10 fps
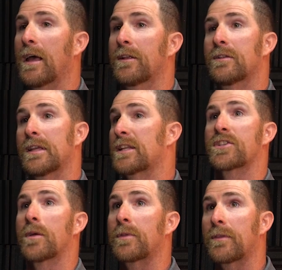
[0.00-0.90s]
And it's
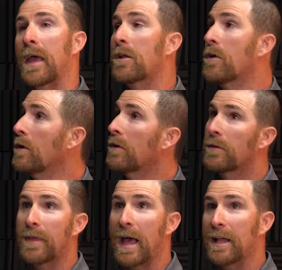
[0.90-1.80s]
something
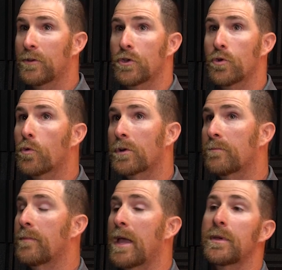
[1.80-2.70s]
that you
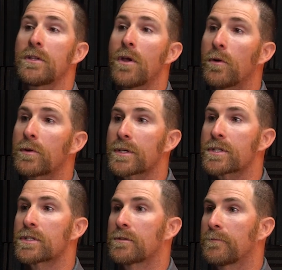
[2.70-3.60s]
wouldn't maybe
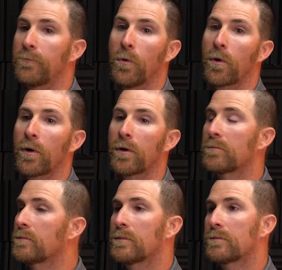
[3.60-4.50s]
notice for
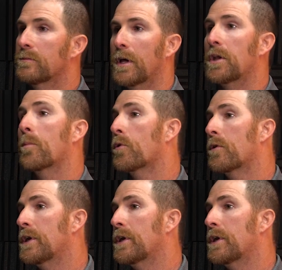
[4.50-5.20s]
a number of